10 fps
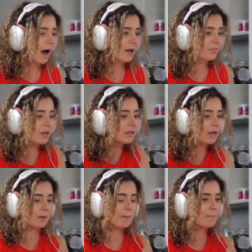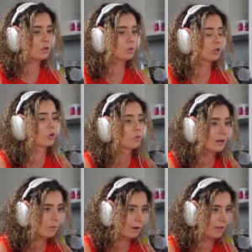I think, and maybe you would
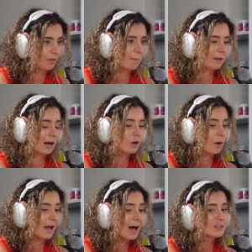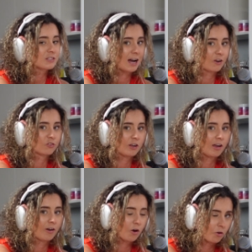agree with, I mean, I know I asked
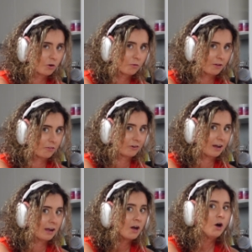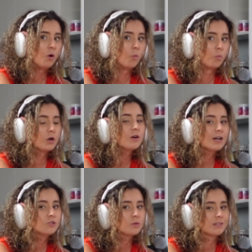actually Coco the other day, what do you
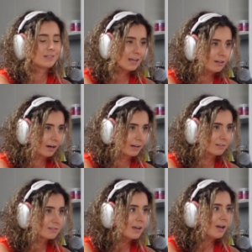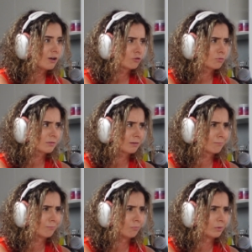guys do as date nights? And she was like,
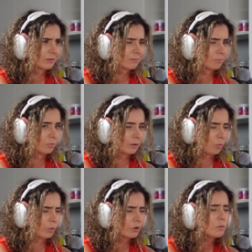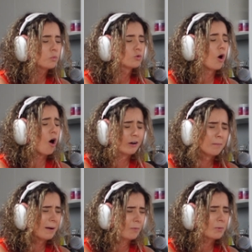what, like, what are you on
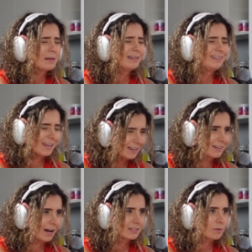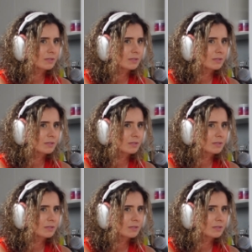about? What do you mean date nights?